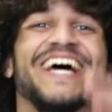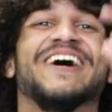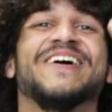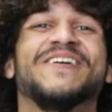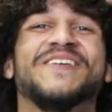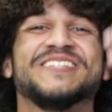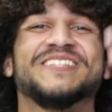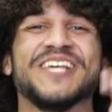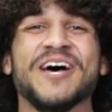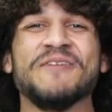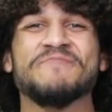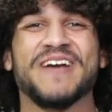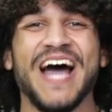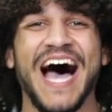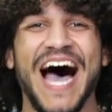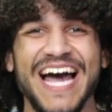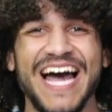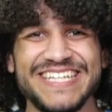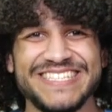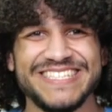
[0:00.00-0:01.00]
What's up,
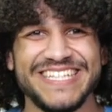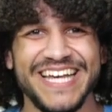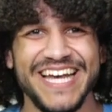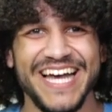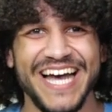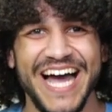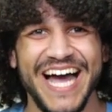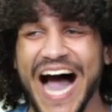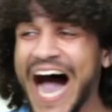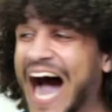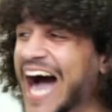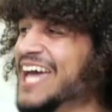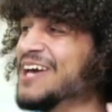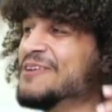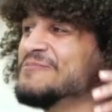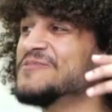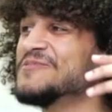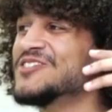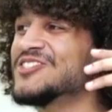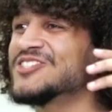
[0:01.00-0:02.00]
guys? I
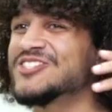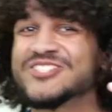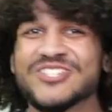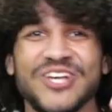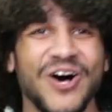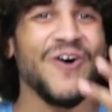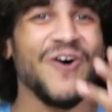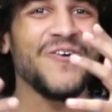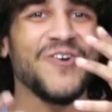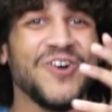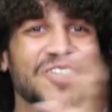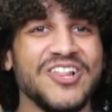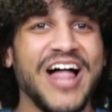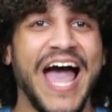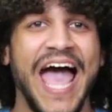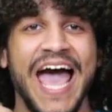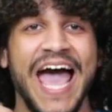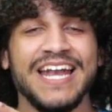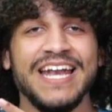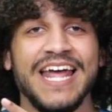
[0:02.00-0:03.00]
am so
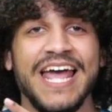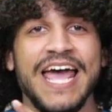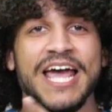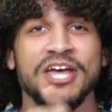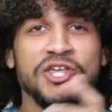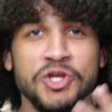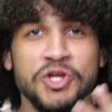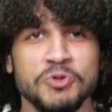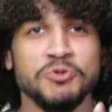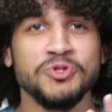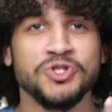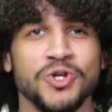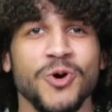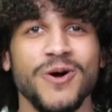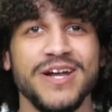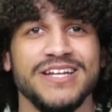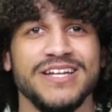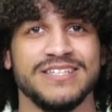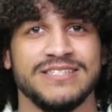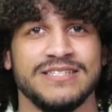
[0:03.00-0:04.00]
glad you
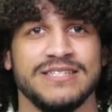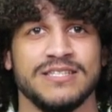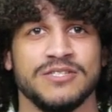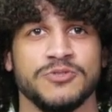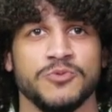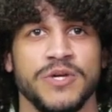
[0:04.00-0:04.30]
joined us this